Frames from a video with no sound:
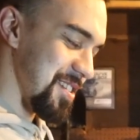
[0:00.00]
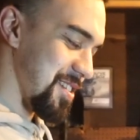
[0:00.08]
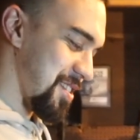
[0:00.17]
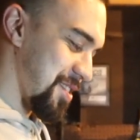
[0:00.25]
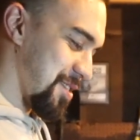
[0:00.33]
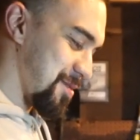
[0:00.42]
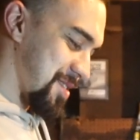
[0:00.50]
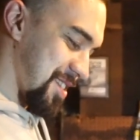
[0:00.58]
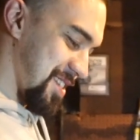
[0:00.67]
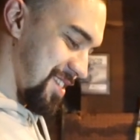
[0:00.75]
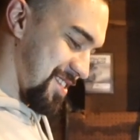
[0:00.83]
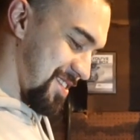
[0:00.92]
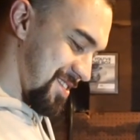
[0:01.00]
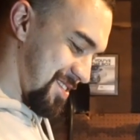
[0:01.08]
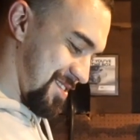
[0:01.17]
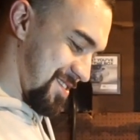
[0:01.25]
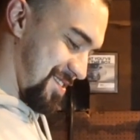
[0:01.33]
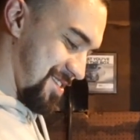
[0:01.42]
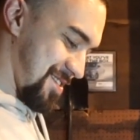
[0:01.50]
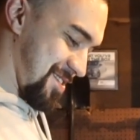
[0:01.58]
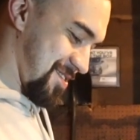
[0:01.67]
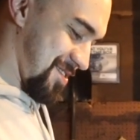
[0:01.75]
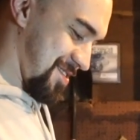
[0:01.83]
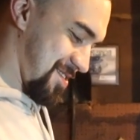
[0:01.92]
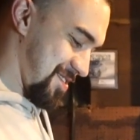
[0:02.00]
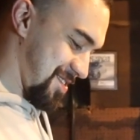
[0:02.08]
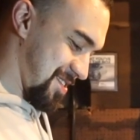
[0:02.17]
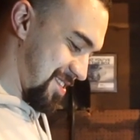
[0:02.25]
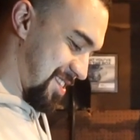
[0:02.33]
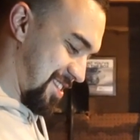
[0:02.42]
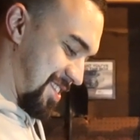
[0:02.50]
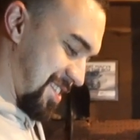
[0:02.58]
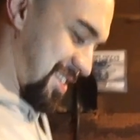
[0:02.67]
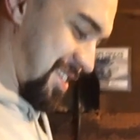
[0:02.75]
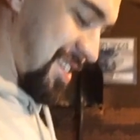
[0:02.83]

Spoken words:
You know what I'm saying? They